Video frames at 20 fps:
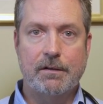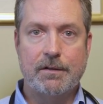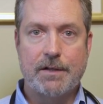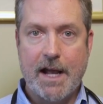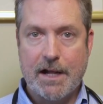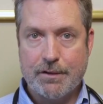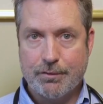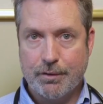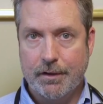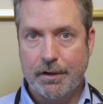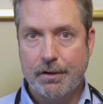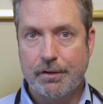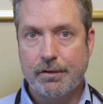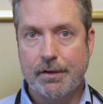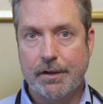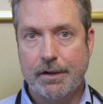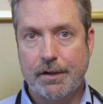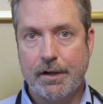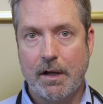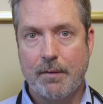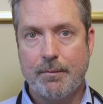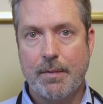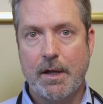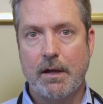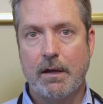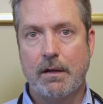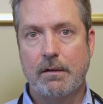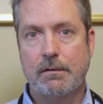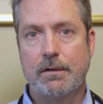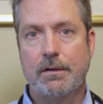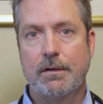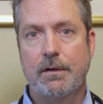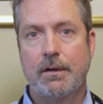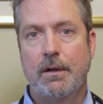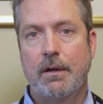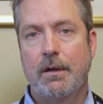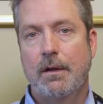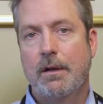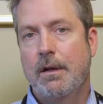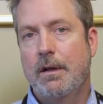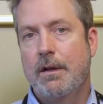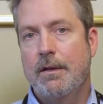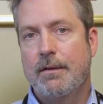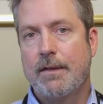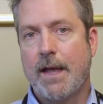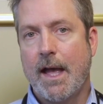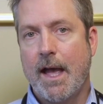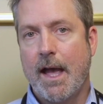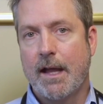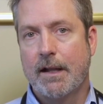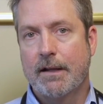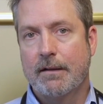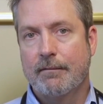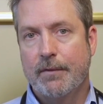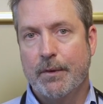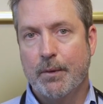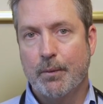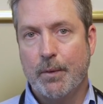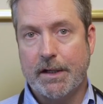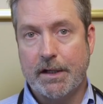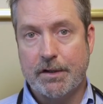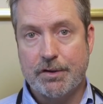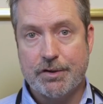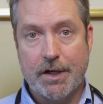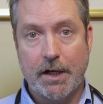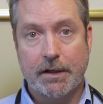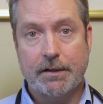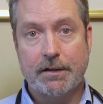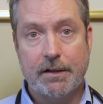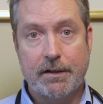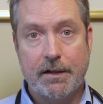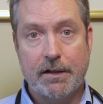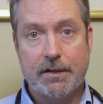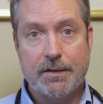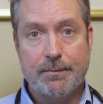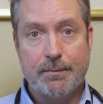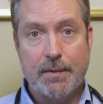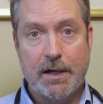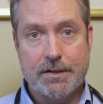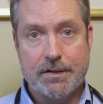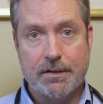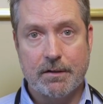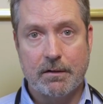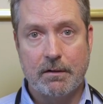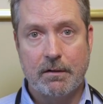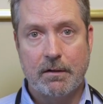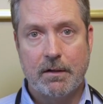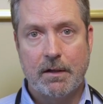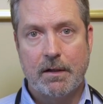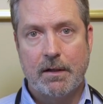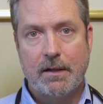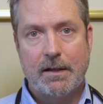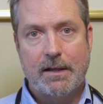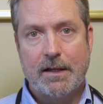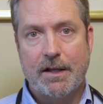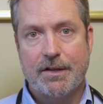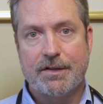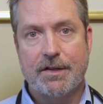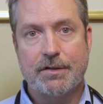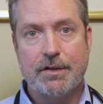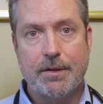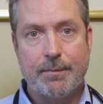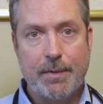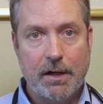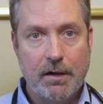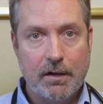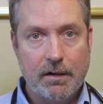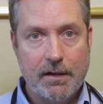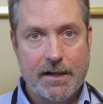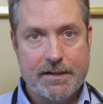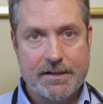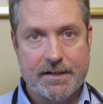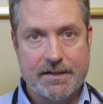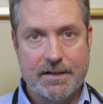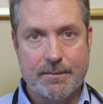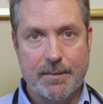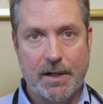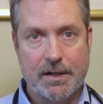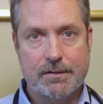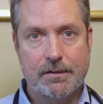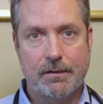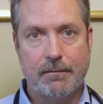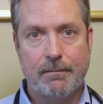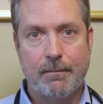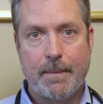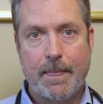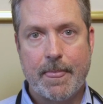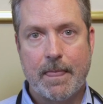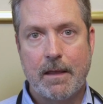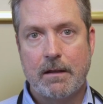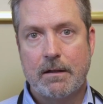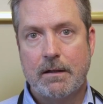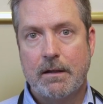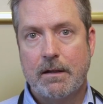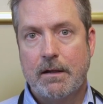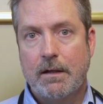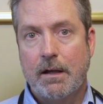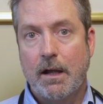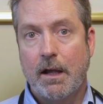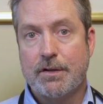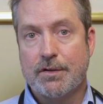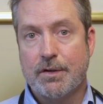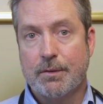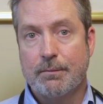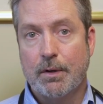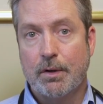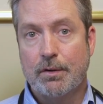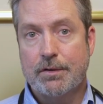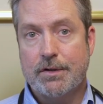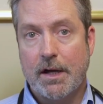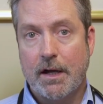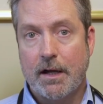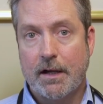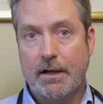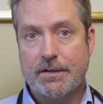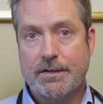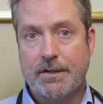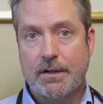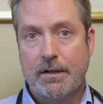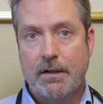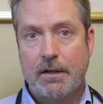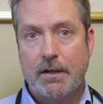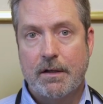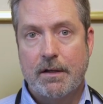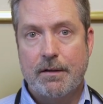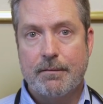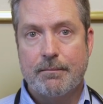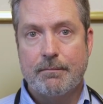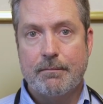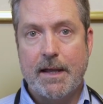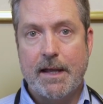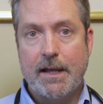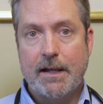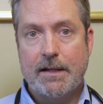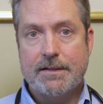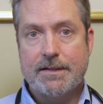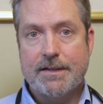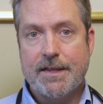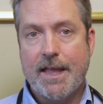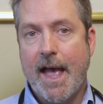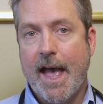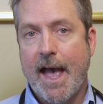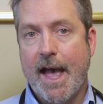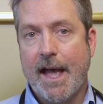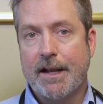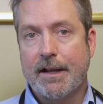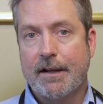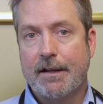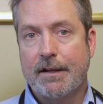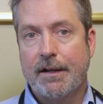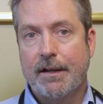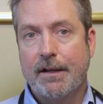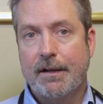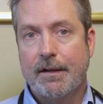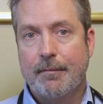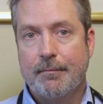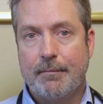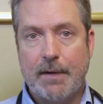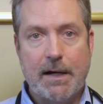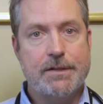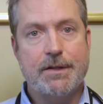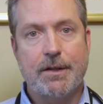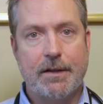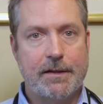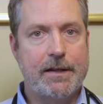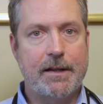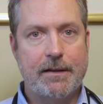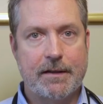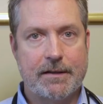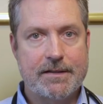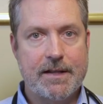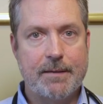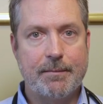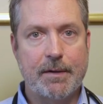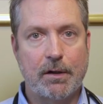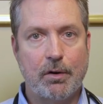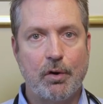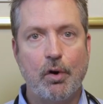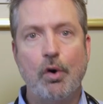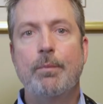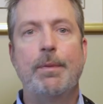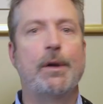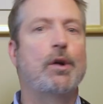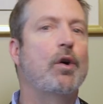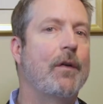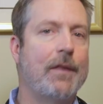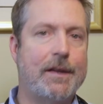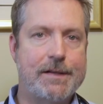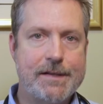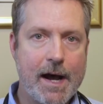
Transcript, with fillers: naturally occurring compound that, when injected into muscle, essentially paralyzes the muscle. And so Botox makes that muscle at the end of the stomach open all the